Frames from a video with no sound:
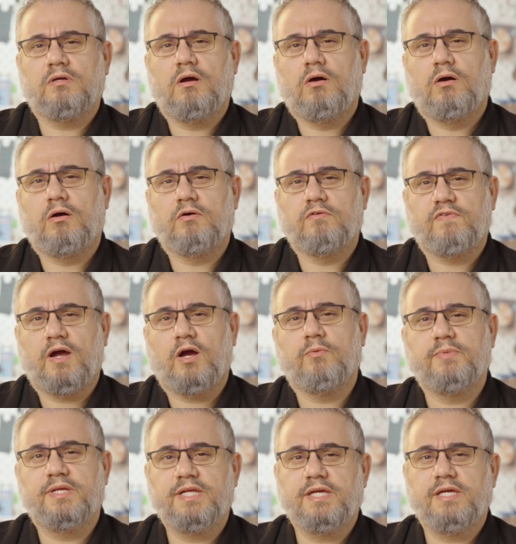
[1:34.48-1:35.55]
of
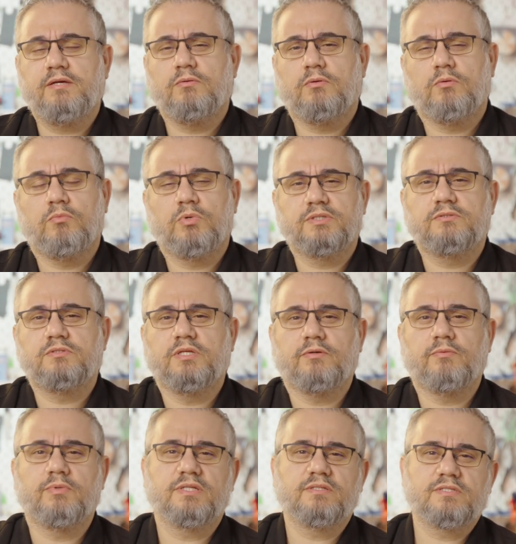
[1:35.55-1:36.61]
what the
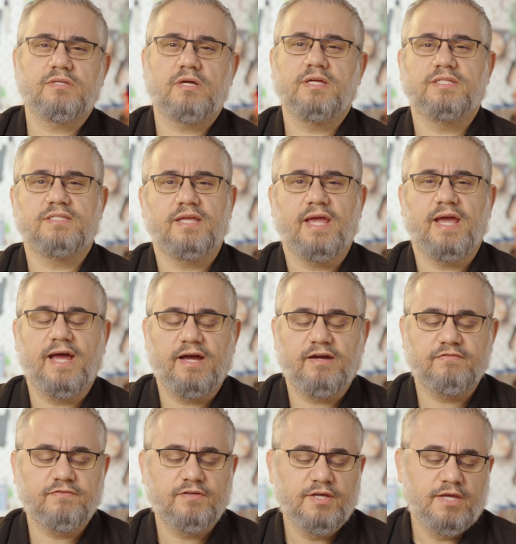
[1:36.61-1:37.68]
grit size they
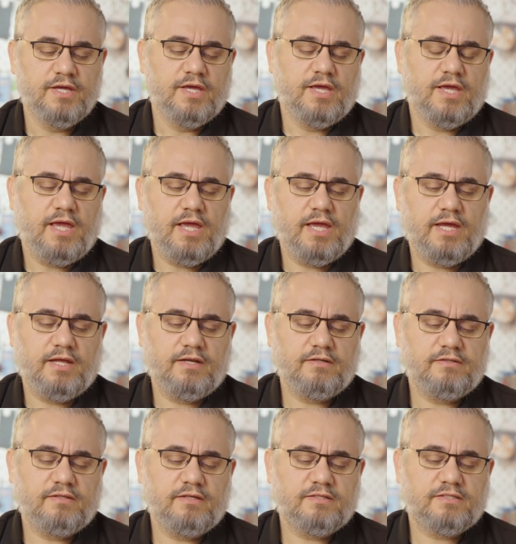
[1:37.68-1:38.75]
have.
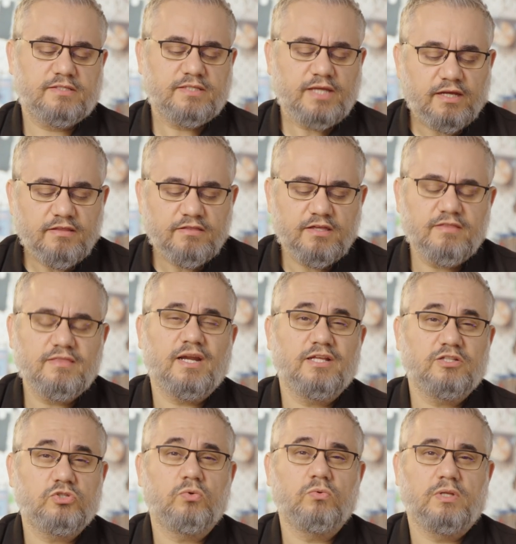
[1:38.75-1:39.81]
And the second thing that I
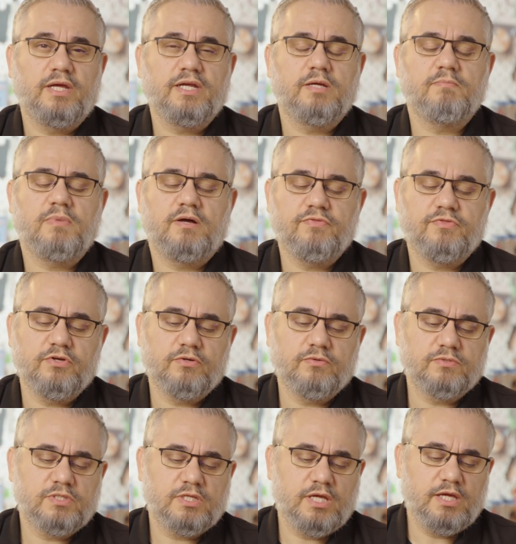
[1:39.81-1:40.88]
don't like about
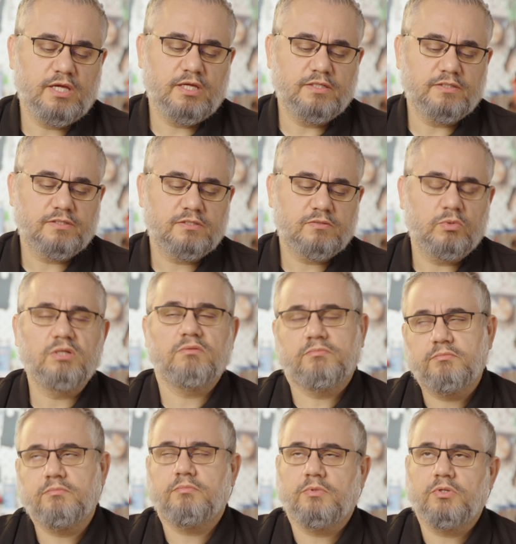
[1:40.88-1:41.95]
those is,
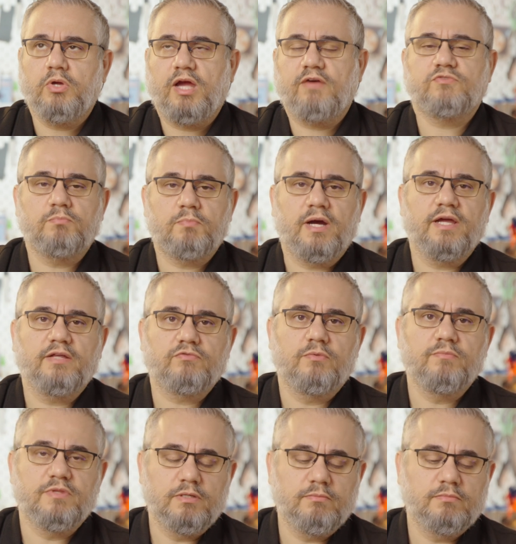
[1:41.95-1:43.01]
well, you have to buy it
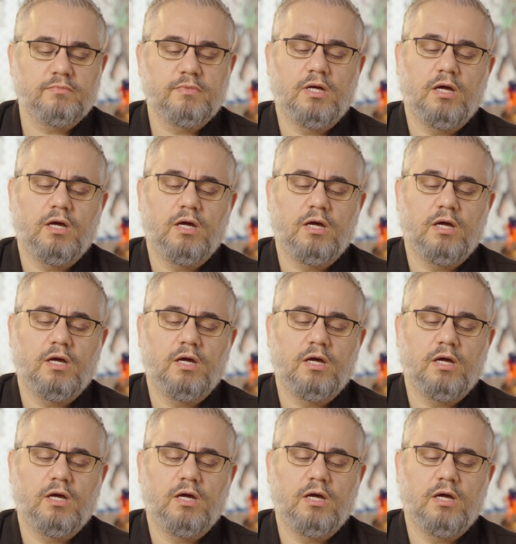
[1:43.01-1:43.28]
from them.